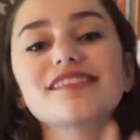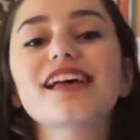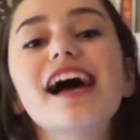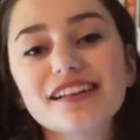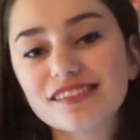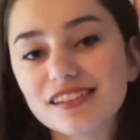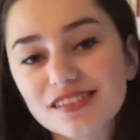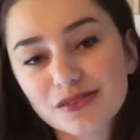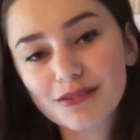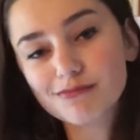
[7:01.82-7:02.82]
assassin,
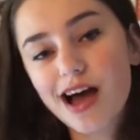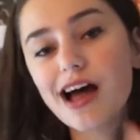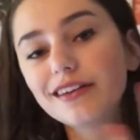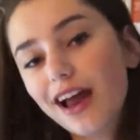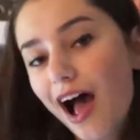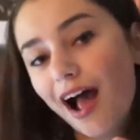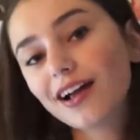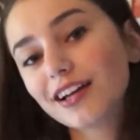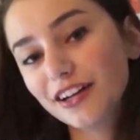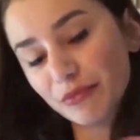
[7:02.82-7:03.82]
so I'm not
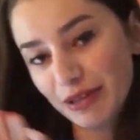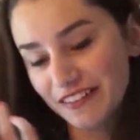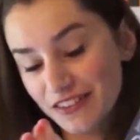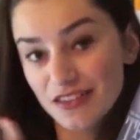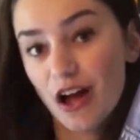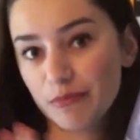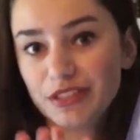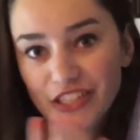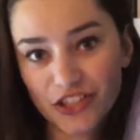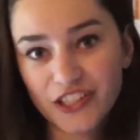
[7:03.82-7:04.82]
gonna be in this
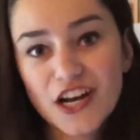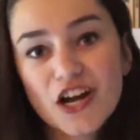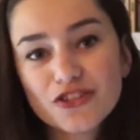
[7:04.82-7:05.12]
competition.